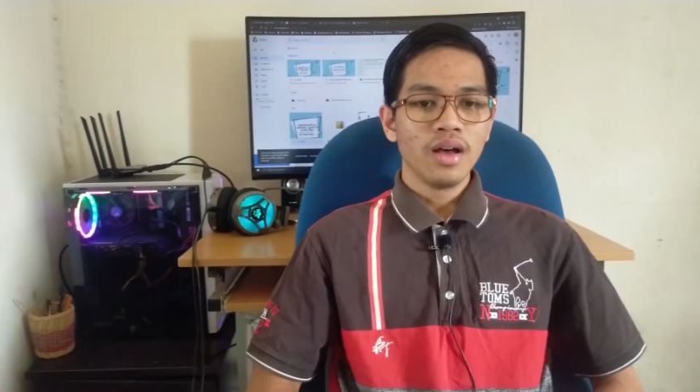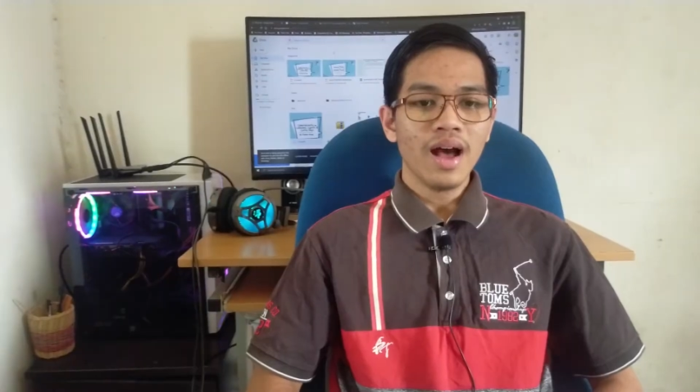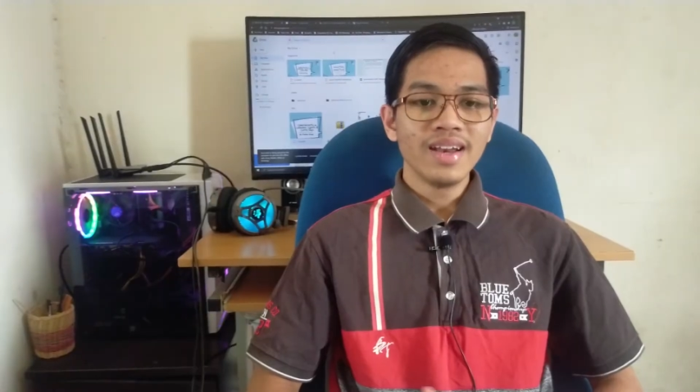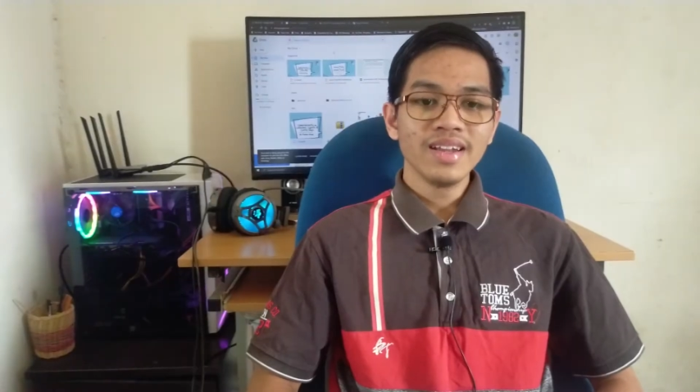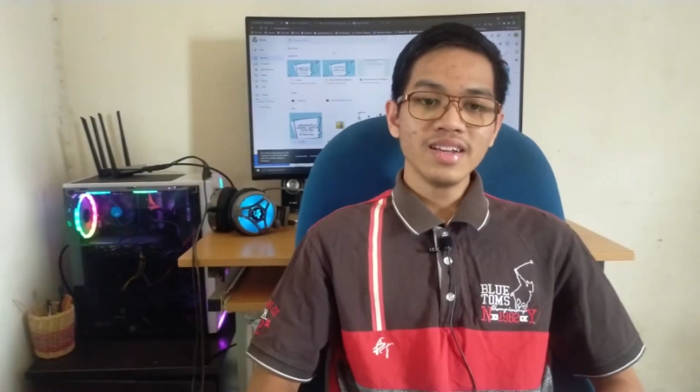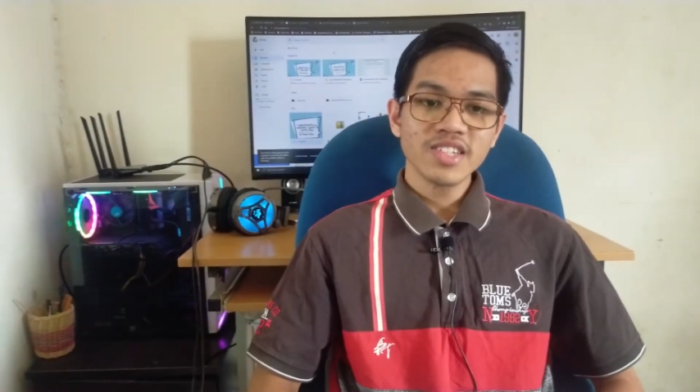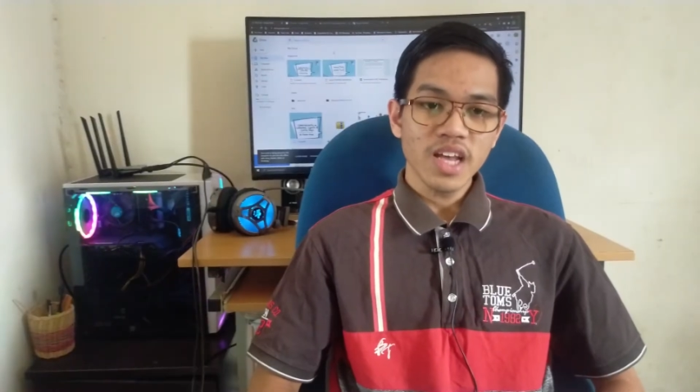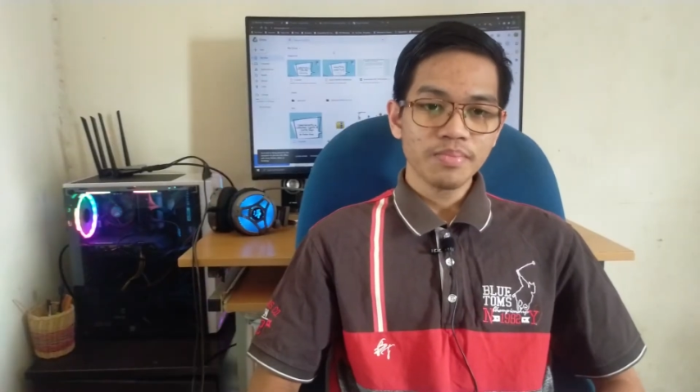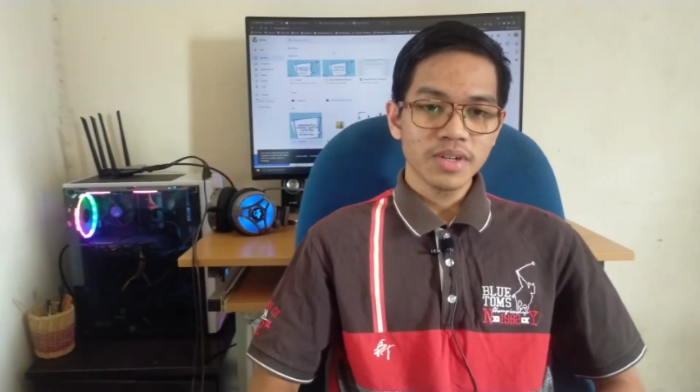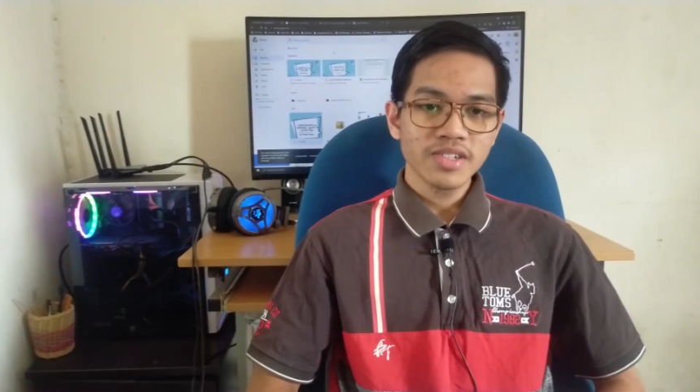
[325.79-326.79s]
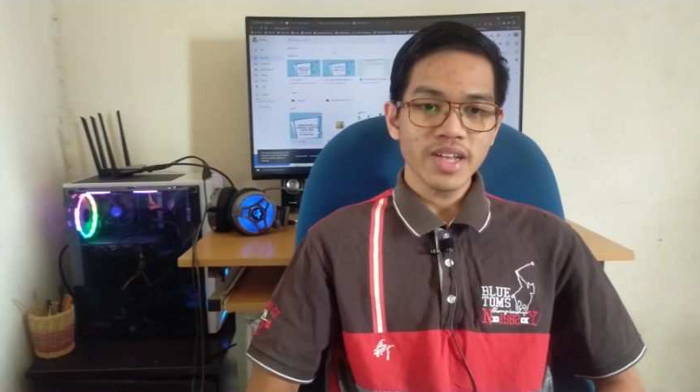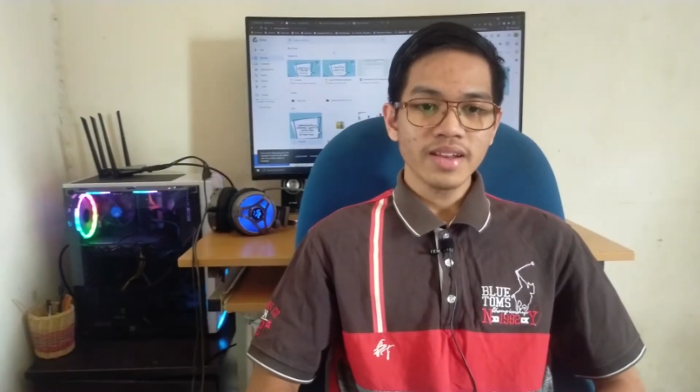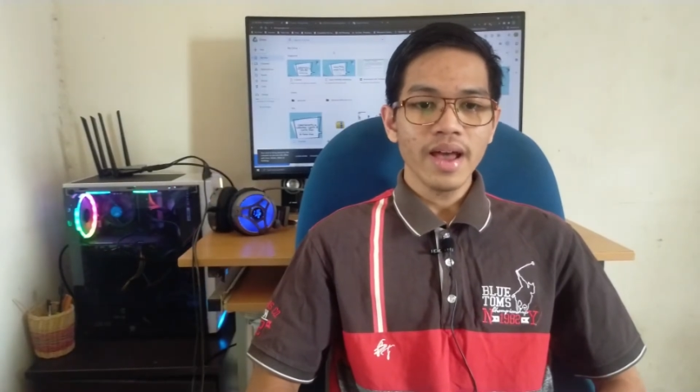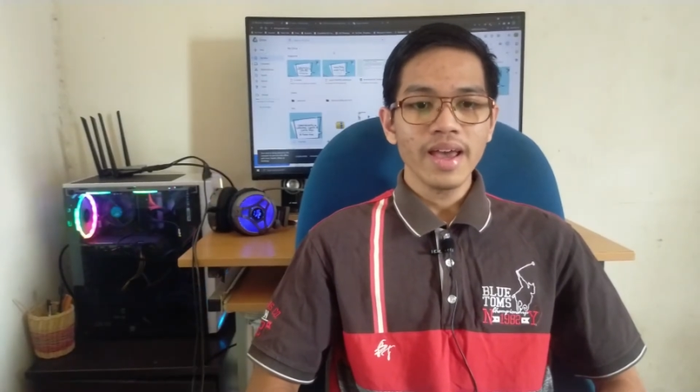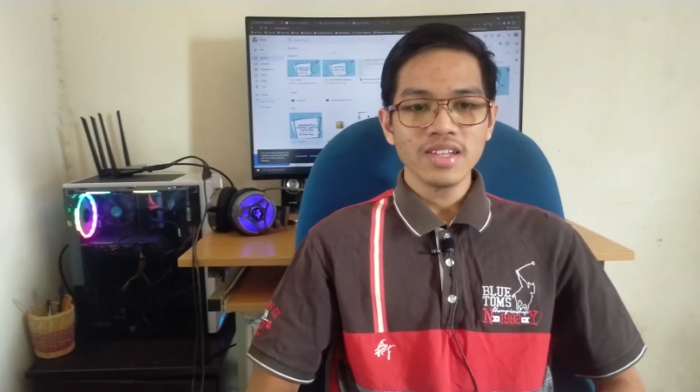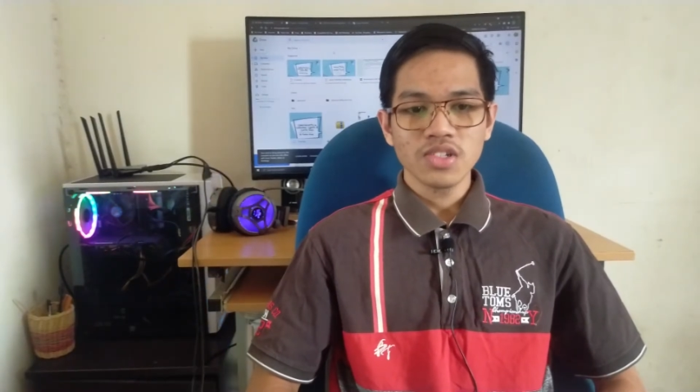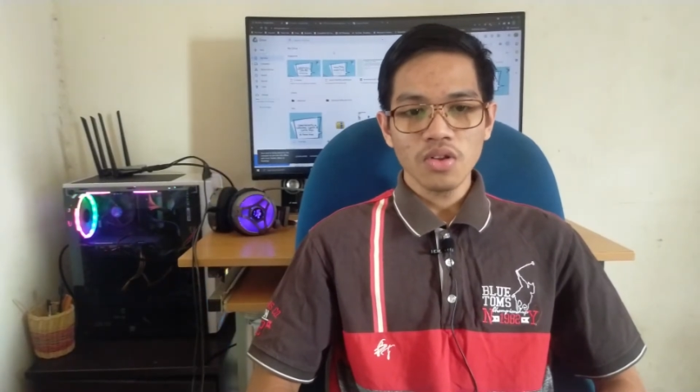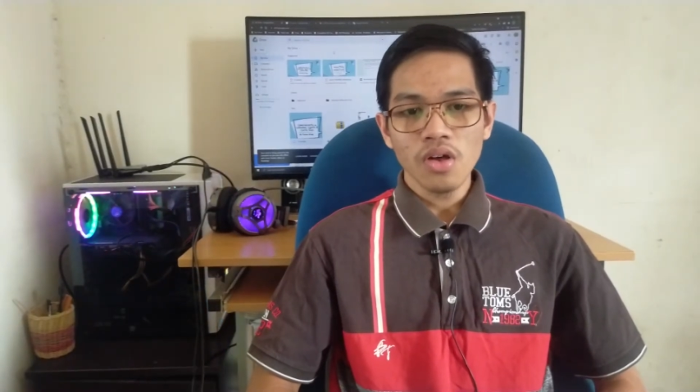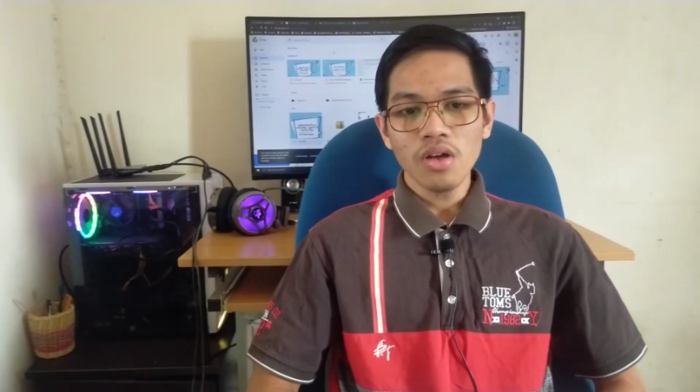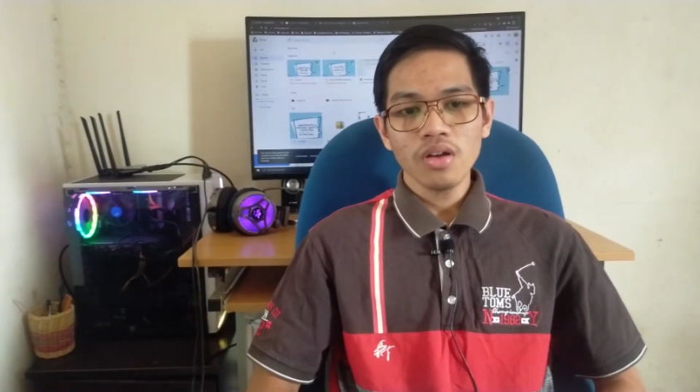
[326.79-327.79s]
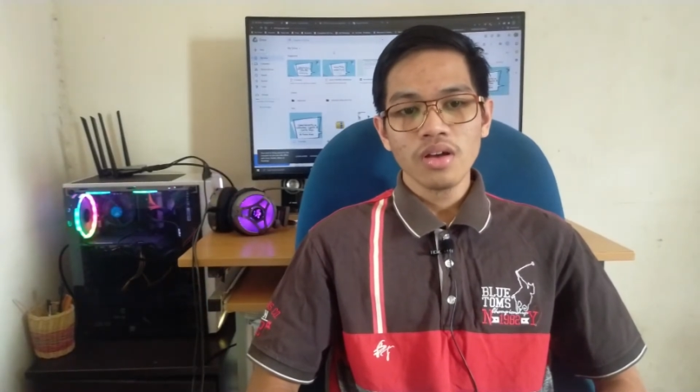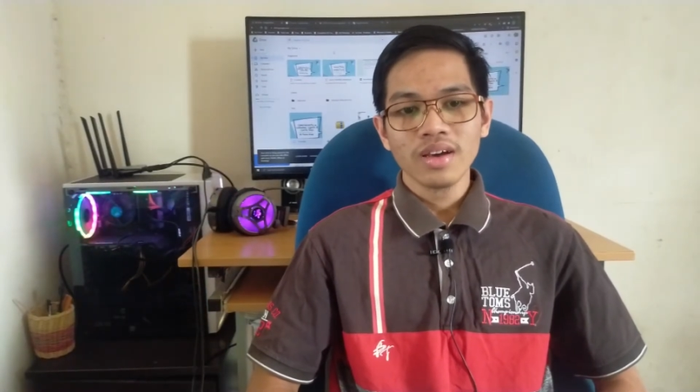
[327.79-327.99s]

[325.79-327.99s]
Under the Cyprus NIS law,